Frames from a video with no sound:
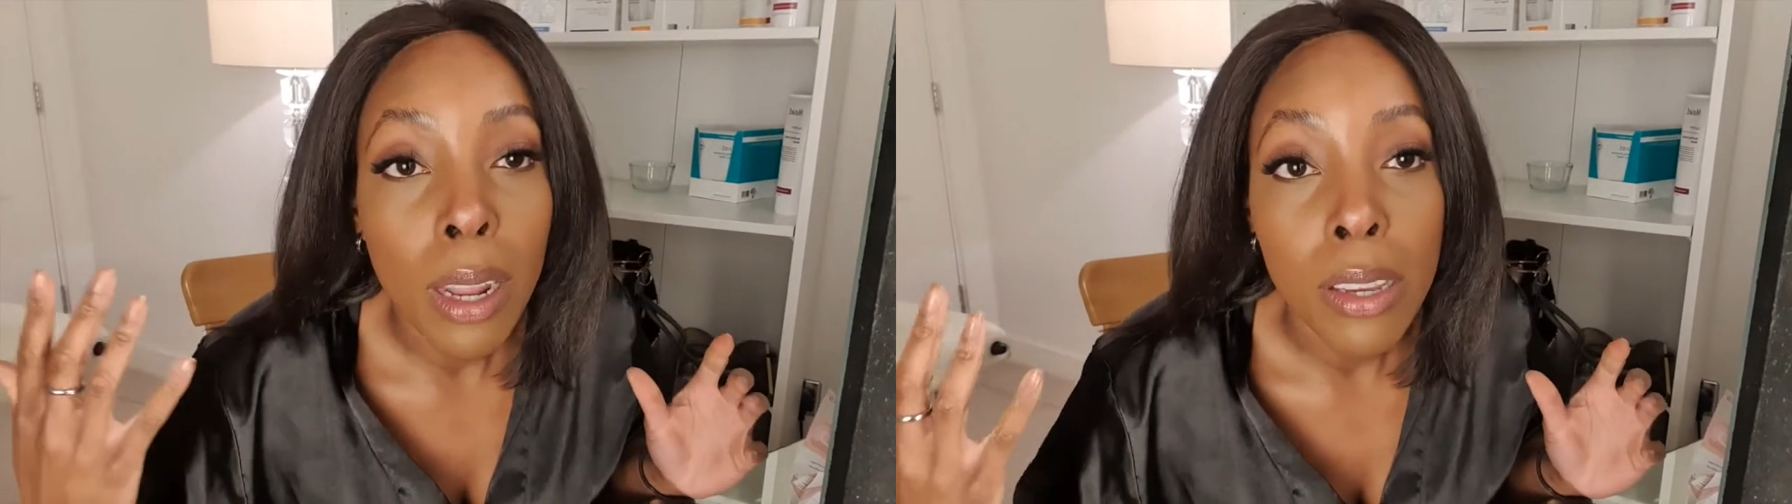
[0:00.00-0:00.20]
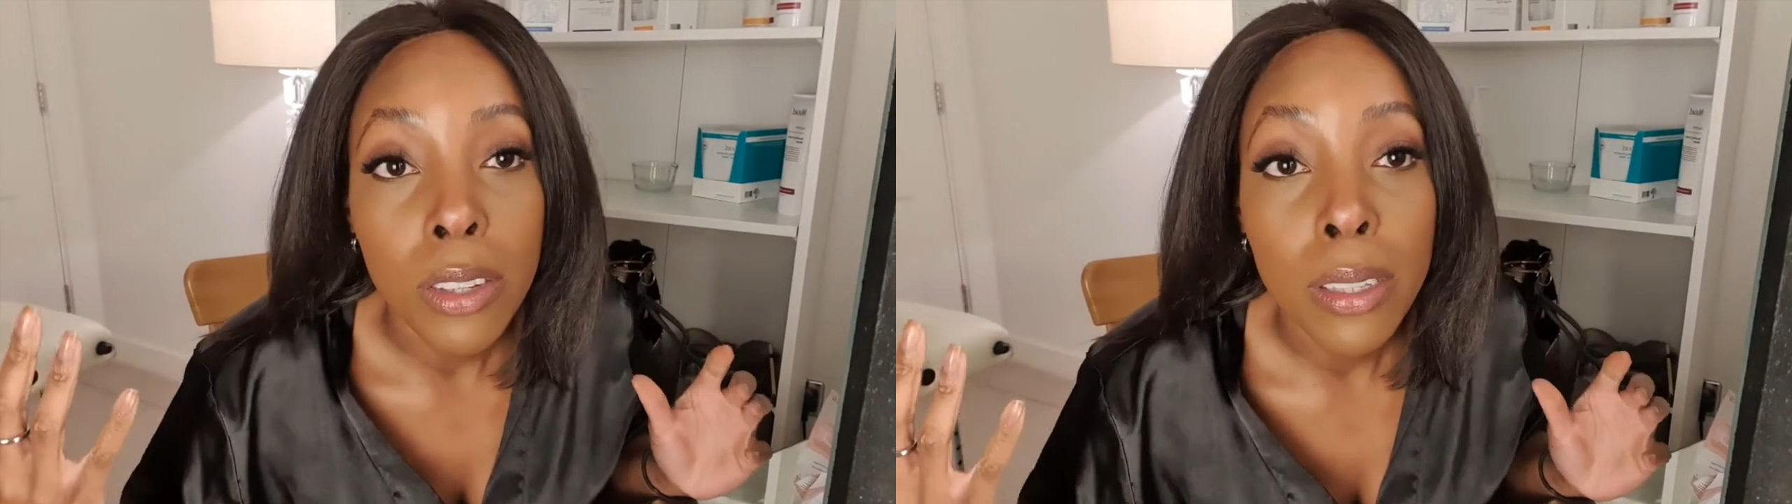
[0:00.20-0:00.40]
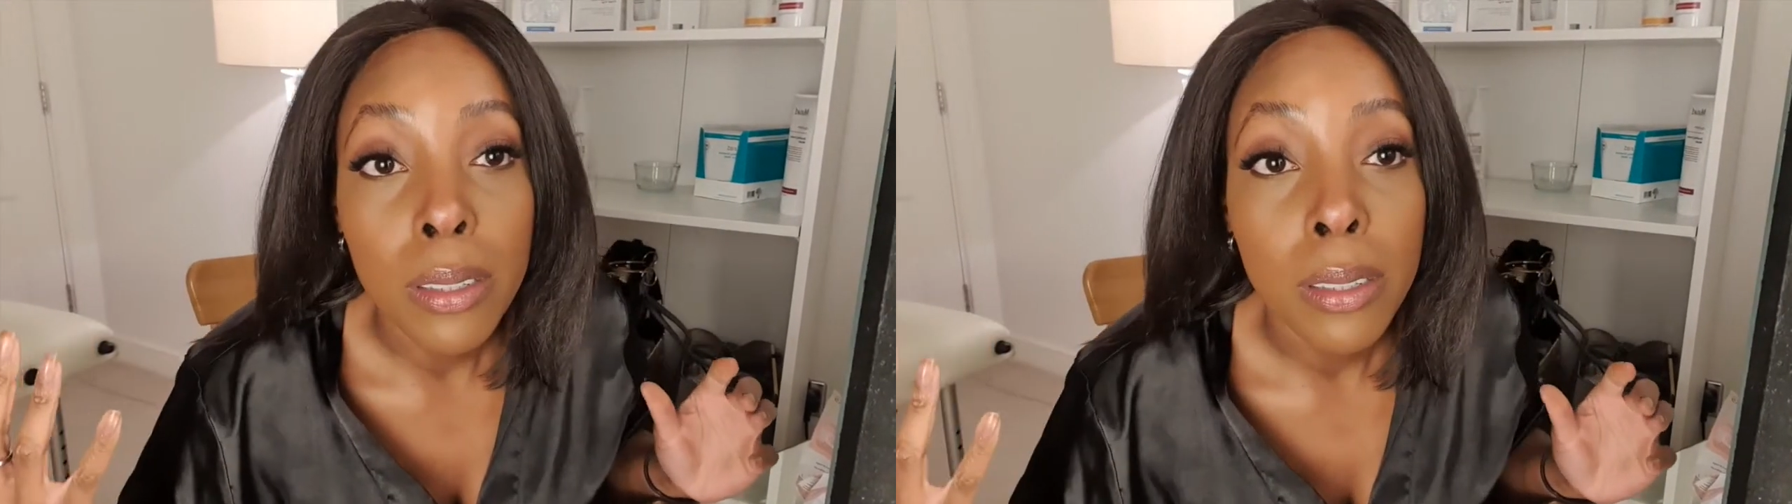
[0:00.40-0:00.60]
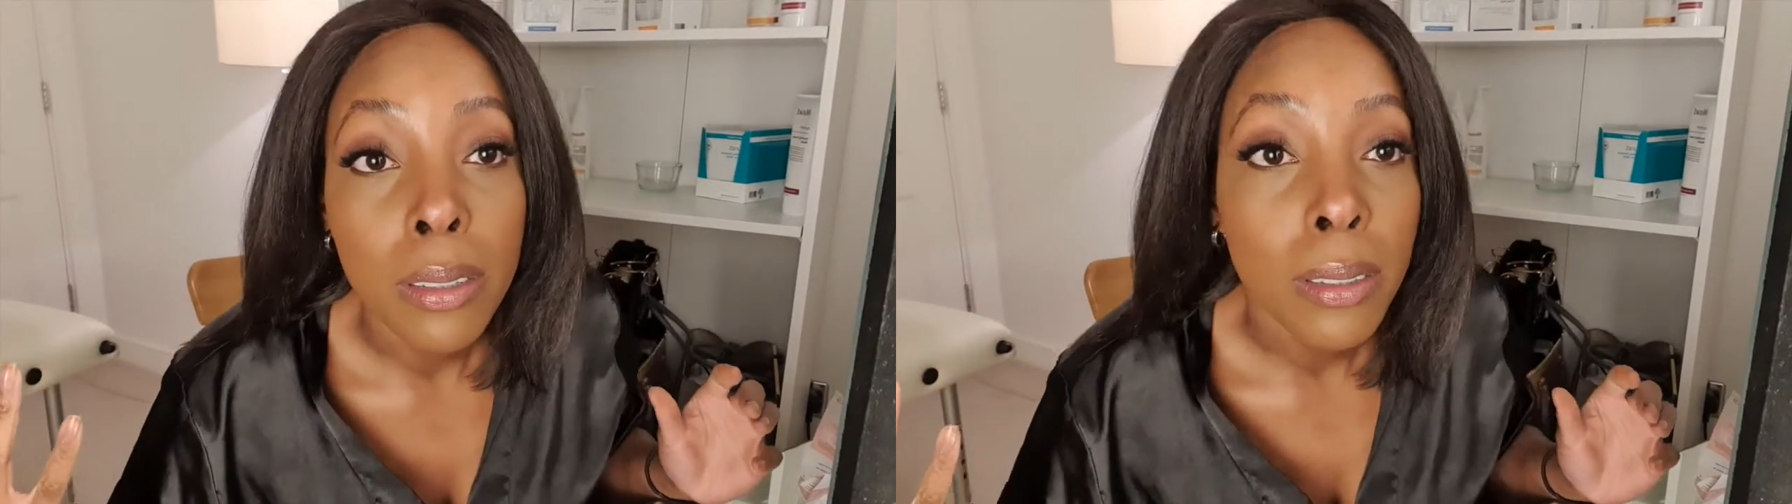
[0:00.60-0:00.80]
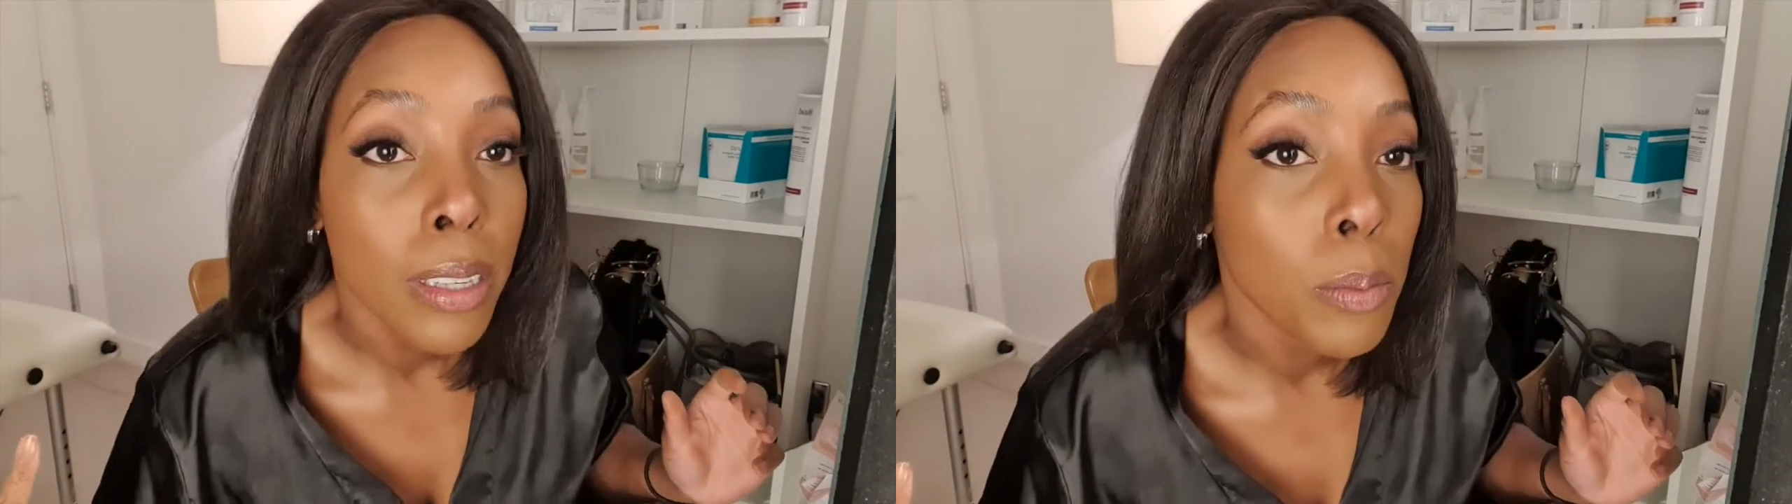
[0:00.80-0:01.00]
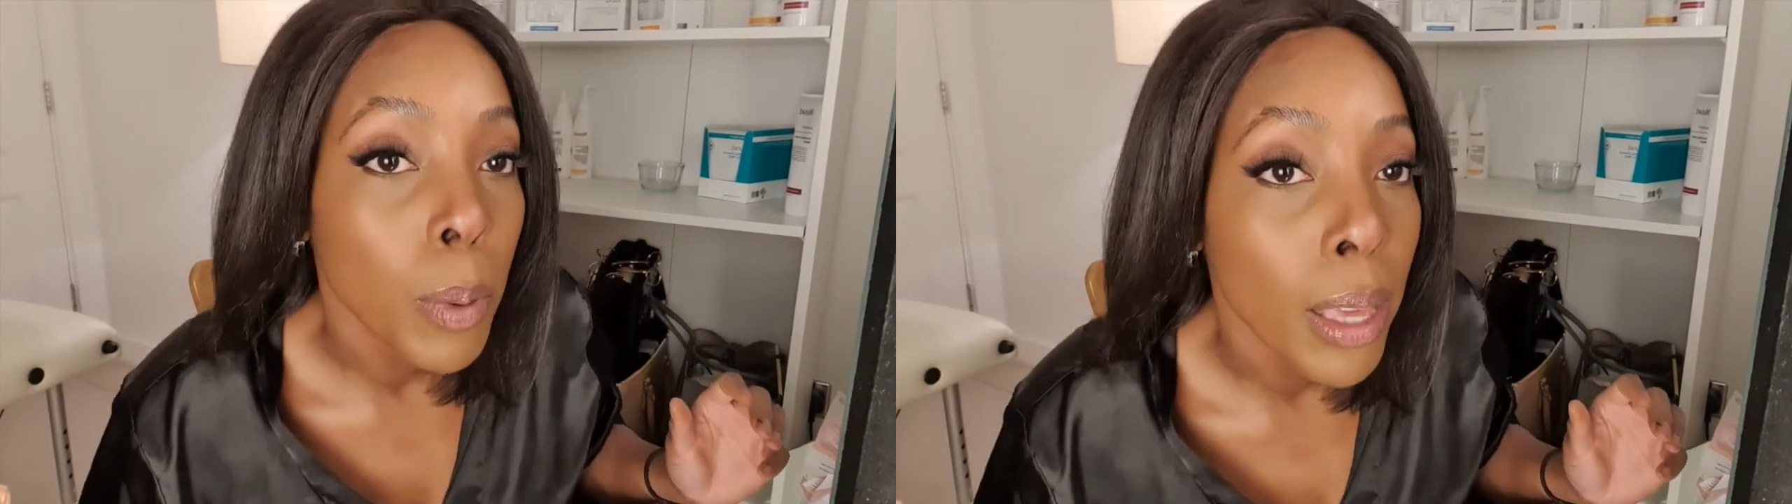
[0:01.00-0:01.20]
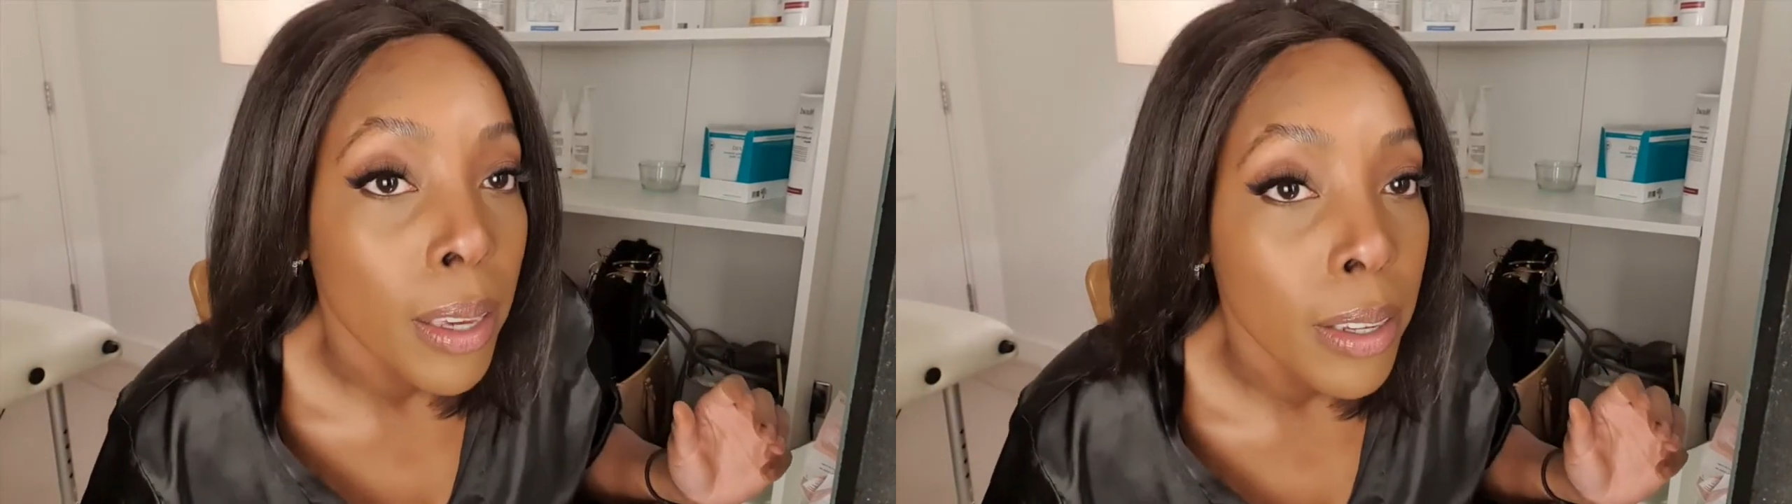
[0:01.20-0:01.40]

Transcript: lashes this big,